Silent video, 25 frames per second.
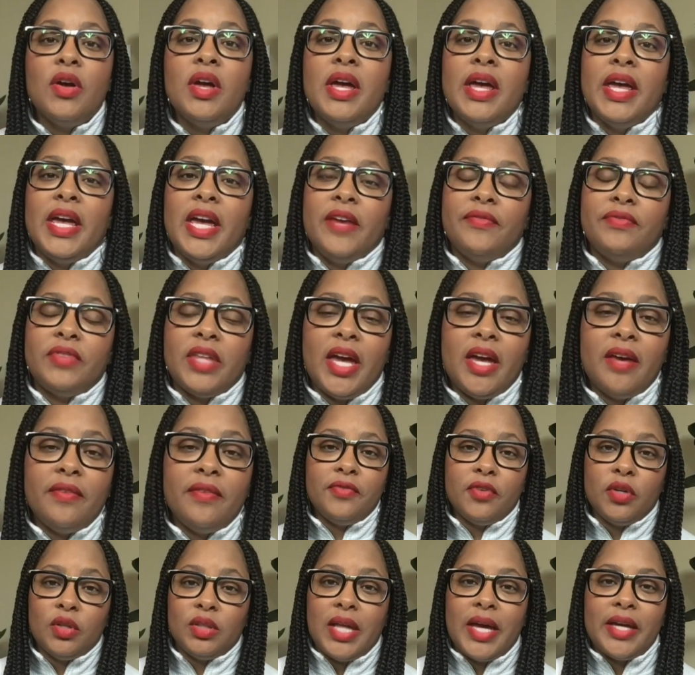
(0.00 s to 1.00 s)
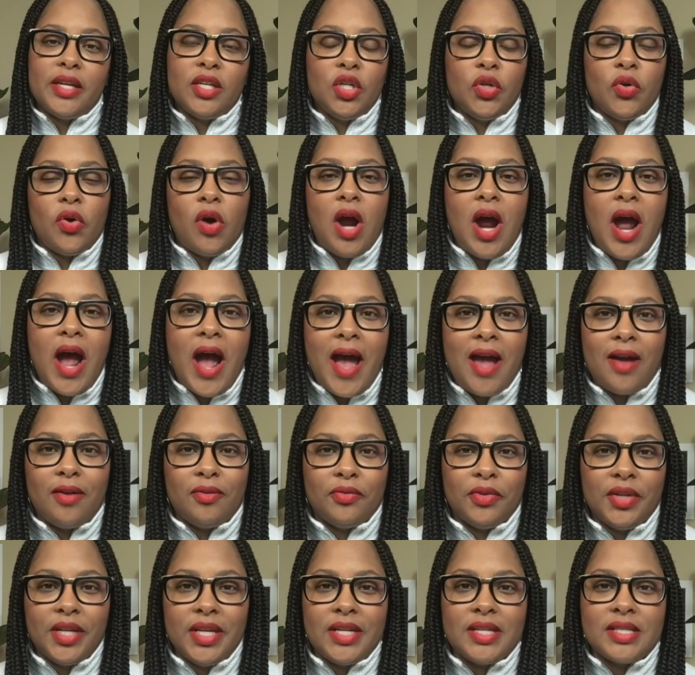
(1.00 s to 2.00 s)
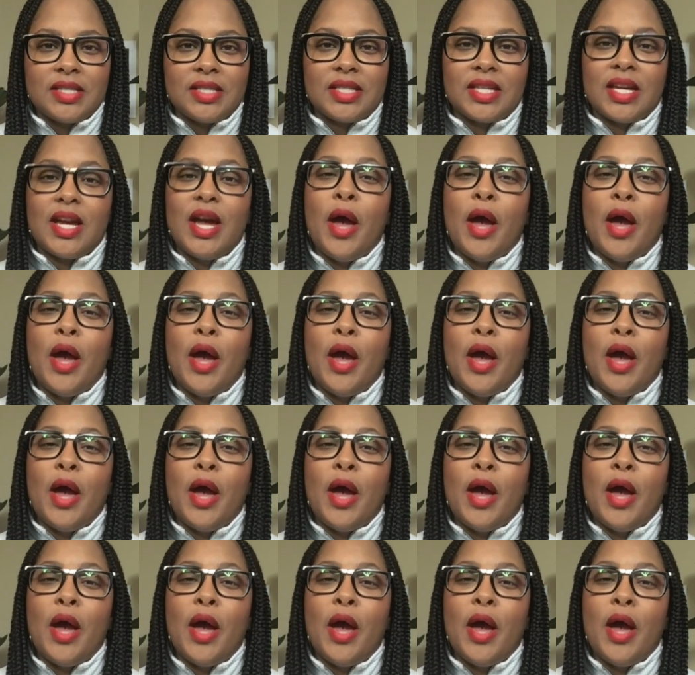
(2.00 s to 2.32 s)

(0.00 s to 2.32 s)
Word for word: if they like you are high risk.